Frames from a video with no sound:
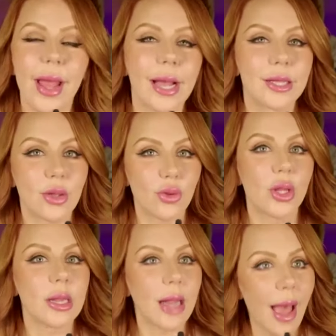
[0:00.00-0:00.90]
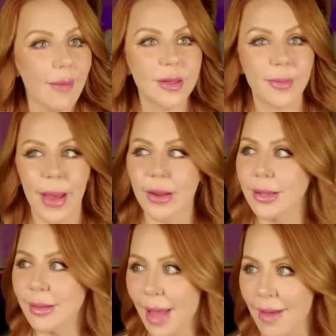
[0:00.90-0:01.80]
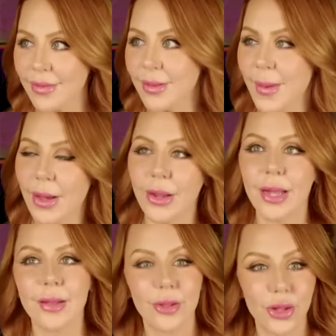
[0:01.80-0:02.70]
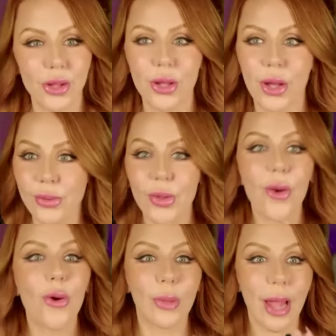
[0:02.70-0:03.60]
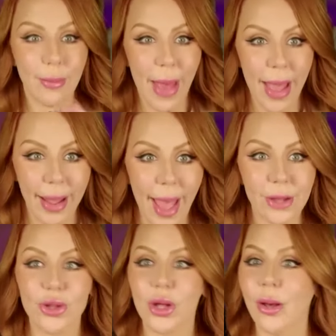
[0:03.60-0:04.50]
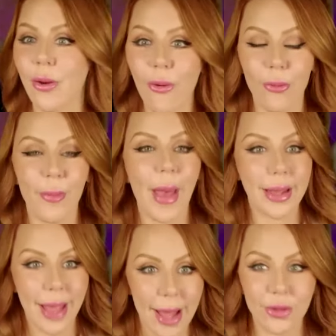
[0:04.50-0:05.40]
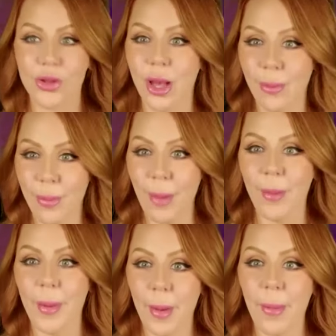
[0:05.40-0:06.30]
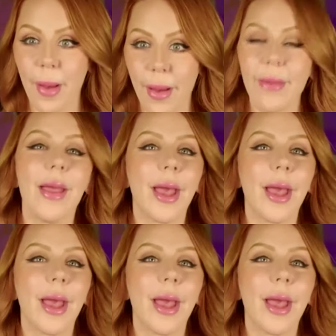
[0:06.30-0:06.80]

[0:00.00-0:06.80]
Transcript: And so she laughs about it, laughs about it, and then she goes, "Oh, like back at you or back at you, blah blah blah blah blah."